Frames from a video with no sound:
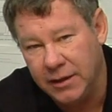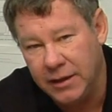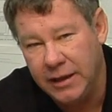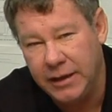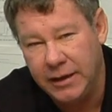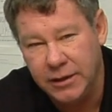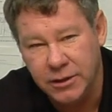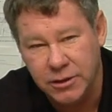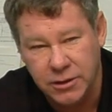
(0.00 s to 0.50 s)

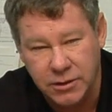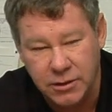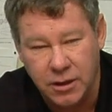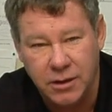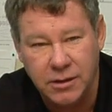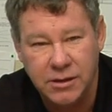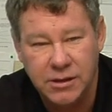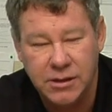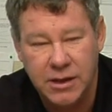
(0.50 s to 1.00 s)
linkage is
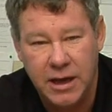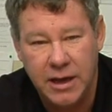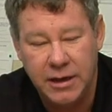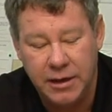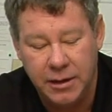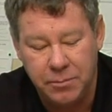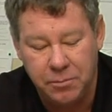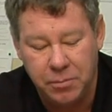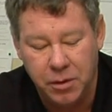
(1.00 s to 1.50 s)
all set
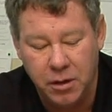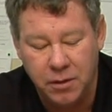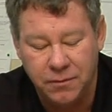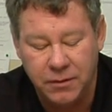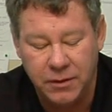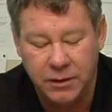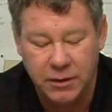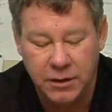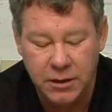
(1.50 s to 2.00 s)
and
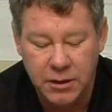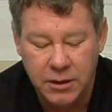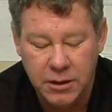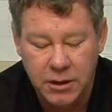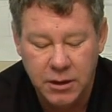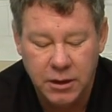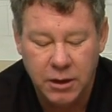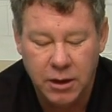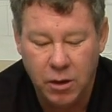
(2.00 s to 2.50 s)
perfect,
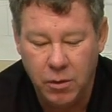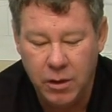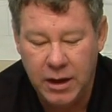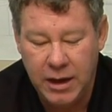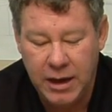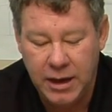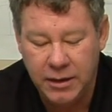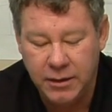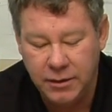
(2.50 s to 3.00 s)
go
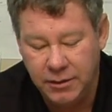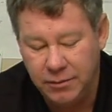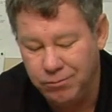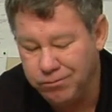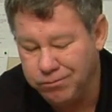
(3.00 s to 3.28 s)
ahead,